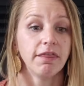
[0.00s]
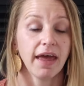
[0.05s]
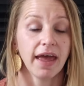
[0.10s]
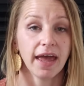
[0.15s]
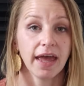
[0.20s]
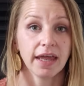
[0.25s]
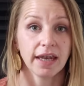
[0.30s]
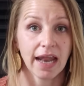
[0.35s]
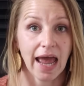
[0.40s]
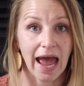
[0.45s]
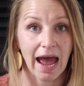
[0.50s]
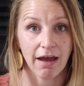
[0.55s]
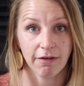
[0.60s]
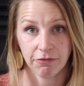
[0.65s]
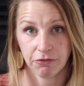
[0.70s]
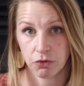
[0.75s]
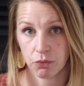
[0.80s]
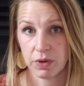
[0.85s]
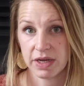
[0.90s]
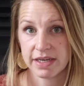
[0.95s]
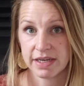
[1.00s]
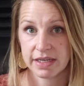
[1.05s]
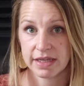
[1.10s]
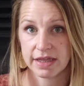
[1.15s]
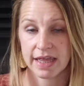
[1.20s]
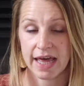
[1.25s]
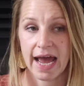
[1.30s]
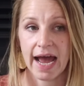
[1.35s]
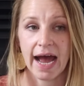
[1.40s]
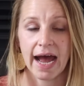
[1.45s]
Then after we
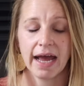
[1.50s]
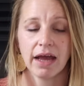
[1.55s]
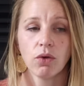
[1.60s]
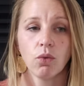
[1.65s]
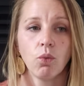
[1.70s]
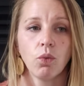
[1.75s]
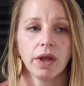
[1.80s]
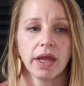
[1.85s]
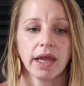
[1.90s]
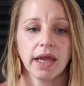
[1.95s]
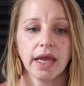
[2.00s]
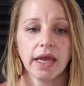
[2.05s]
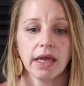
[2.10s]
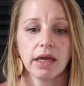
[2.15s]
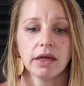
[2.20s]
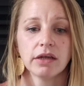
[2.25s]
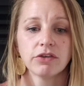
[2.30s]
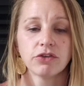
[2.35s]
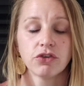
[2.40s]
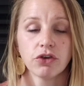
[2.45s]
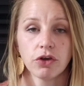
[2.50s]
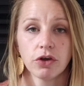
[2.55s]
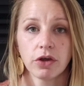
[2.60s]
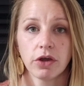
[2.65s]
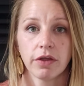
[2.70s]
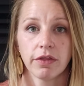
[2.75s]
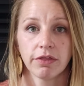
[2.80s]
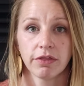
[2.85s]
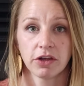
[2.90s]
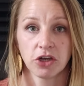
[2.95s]
did that, we
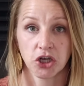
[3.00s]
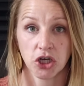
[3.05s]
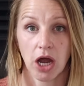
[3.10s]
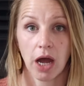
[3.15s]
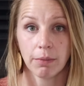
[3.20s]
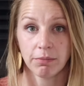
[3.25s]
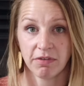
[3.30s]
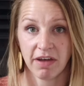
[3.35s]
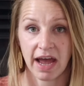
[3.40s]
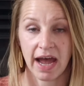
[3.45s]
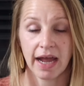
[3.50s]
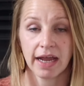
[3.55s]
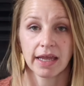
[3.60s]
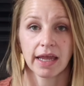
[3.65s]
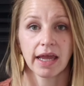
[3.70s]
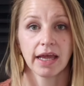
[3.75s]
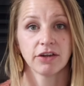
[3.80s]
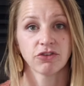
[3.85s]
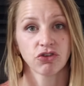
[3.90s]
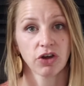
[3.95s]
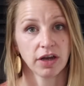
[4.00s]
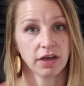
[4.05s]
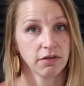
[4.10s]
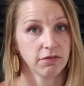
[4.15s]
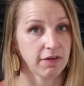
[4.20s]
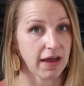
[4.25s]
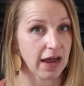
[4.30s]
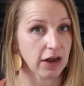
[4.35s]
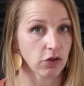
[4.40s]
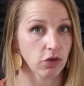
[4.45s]
took the shop vac and tried
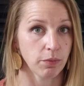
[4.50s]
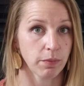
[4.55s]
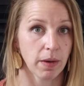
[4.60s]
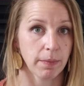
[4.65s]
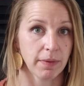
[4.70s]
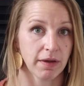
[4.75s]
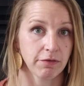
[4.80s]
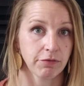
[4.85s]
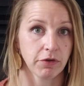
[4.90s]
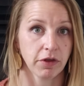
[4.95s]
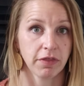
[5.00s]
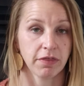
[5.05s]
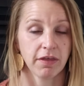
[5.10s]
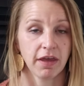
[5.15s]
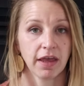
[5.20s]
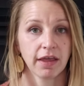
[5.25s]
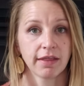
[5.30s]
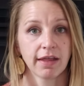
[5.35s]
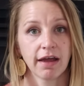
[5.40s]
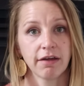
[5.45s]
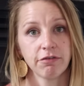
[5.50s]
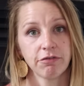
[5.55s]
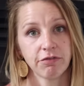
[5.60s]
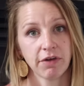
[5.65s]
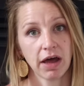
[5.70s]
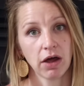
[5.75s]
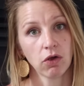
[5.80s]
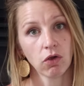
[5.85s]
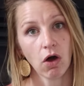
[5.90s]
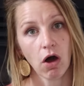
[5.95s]
to vacuum up everything that
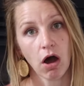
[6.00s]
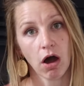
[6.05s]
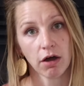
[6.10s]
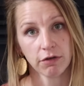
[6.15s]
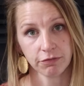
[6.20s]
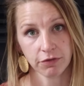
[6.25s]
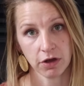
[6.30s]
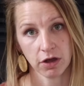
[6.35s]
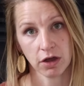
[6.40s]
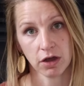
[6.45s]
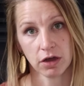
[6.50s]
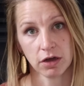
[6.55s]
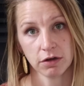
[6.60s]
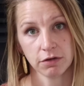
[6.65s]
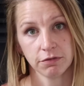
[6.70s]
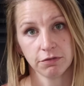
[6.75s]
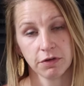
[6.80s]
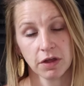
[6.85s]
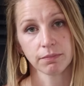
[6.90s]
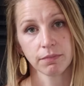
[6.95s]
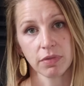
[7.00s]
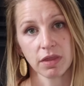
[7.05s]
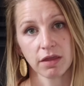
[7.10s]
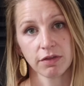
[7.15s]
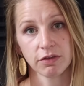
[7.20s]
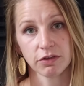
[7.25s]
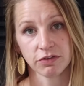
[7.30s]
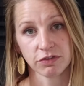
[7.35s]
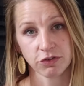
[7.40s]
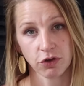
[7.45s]
fell off of
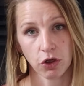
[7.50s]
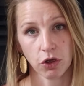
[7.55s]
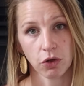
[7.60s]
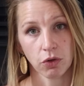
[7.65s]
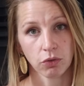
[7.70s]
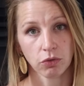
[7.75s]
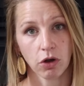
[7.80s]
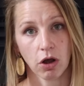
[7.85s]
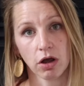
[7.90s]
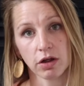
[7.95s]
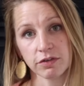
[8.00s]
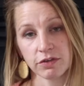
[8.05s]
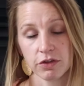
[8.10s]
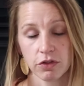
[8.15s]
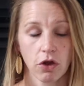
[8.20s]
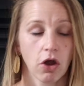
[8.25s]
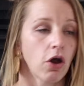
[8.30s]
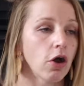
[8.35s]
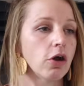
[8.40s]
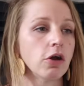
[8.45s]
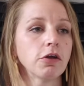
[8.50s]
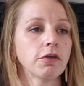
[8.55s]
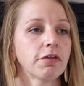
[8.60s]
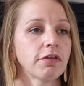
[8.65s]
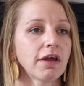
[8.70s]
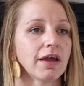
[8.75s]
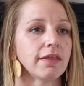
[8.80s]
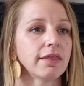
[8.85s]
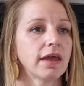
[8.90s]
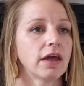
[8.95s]
the stone onto the
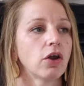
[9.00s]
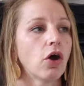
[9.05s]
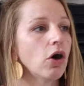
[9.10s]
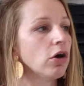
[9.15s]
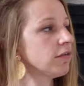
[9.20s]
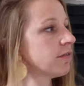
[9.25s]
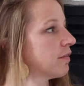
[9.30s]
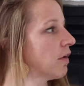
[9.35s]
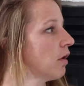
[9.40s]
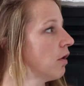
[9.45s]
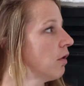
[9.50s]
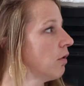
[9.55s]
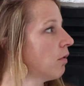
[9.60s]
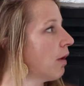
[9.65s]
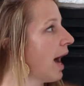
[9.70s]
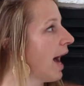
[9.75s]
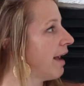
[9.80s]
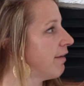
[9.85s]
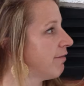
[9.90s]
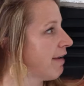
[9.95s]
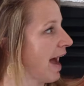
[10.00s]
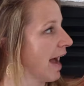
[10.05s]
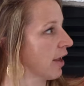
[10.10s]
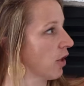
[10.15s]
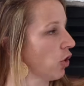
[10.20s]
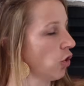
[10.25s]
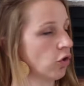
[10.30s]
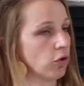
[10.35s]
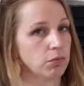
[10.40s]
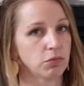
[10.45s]
hearth. And then also I
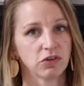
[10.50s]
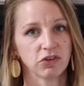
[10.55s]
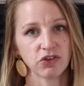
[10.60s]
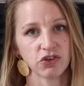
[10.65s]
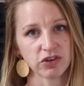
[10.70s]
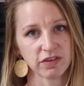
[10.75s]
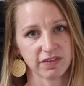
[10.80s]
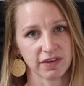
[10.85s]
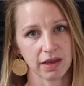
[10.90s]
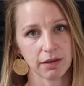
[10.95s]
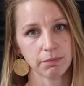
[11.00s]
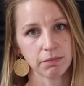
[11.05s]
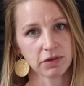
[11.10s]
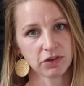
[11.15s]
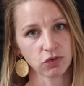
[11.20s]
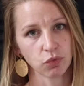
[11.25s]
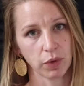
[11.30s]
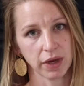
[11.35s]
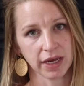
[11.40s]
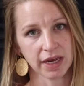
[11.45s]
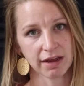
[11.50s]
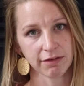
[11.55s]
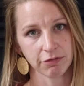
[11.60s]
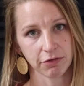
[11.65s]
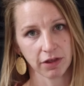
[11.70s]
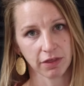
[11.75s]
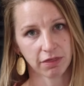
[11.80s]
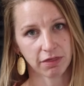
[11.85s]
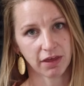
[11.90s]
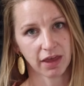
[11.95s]
vacuumed just in between
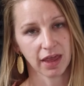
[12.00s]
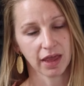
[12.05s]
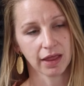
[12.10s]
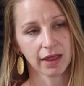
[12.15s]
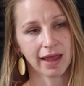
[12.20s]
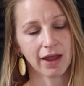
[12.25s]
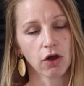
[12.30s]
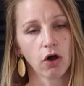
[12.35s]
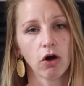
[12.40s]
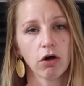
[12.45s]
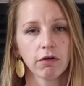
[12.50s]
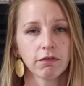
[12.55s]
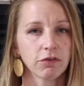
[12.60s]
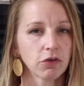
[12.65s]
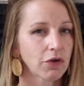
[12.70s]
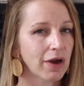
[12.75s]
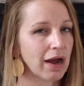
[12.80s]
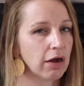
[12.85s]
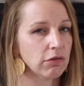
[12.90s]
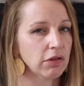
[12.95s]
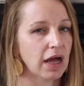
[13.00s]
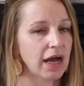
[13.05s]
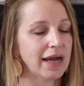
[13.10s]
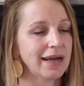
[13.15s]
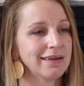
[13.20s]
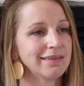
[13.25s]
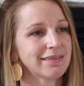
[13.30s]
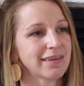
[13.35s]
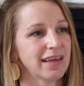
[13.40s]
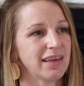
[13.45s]
everything, like all of the grout
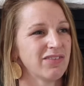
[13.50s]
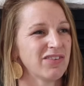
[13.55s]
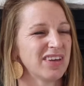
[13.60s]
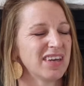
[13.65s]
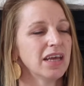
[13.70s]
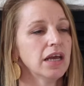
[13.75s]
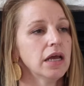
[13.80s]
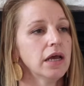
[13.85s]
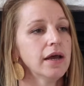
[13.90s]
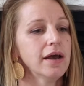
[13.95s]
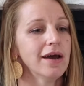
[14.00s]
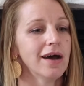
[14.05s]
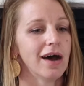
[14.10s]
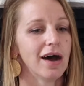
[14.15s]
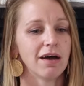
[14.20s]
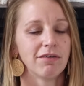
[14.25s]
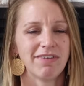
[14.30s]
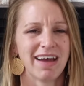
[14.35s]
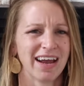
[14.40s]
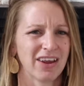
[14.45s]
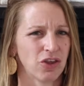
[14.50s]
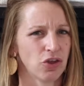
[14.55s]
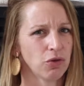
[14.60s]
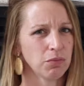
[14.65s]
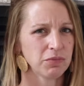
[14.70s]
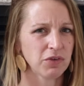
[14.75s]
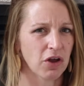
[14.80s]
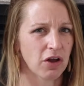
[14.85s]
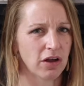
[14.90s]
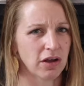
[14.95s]
lines. I even
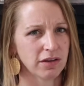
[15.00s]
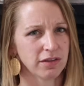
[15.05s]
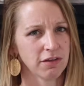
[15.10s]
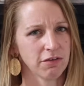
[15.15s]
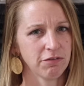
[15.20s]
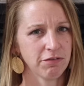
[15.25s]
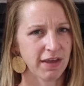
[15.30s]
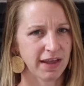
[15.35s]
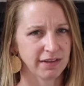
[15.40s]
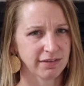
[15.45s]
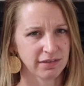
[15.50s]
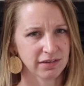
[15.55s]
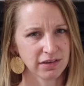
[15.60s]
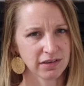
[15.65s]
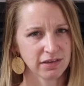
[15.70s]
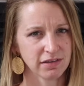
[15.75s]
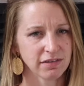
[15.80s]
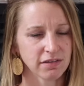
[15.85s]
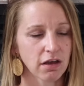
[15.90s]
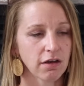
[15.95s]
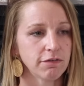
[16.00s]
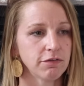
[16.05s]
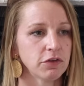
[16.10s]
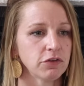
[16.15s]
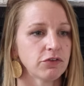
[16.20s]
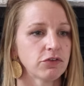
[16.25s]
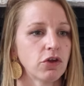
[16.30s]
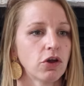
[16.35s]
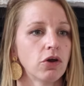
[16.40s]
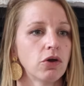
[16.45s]
vacuumed on the faces of
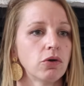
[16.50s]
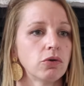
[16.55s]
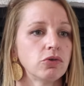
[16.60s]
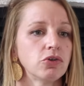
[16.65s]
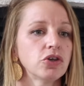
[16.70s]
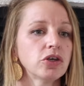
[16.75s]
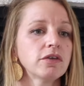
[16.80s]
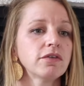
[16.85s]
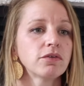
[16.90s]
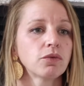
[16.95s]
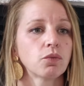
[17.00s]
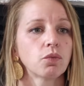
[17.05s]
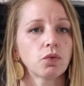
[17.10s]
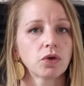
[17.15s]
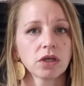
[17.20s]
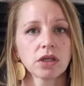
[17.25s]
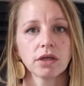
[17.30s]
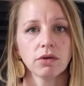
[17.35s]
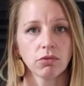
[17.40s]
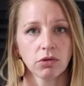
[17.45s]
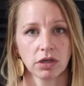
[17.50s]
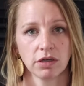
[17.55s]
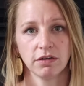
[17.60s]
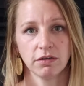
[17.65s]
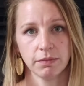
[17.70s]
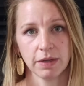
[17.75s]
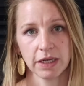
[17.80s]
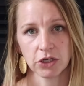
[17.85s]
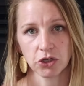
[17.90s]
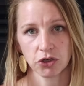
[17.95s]
the stone. Just really wanted
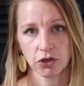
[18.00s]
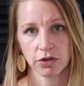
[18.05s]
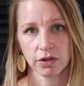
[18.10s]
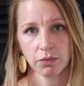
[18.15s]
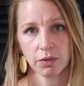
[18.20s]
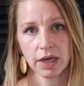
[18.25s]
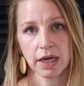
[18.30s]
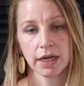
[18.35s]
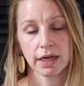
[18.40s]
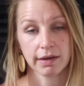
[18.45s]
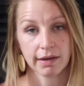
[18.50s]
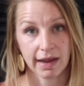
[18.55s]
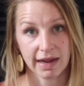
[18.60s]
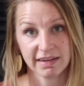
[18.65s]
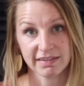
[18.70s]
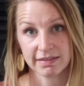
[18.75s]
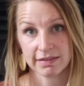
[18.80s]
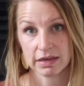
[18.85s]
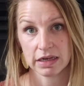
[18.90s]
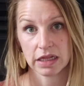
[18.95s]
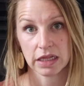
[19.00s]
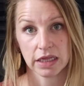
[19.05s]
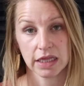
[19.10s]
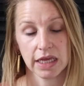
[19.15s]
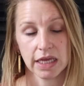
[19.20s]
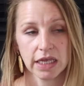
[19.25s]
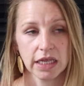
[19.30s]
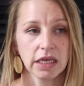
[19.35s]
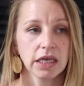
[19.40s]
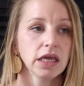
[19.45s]
to make sure that we got it nice and
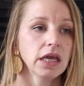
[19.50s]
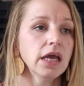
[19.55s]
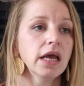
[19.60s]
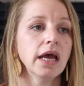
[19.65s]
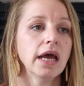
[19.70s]
clean.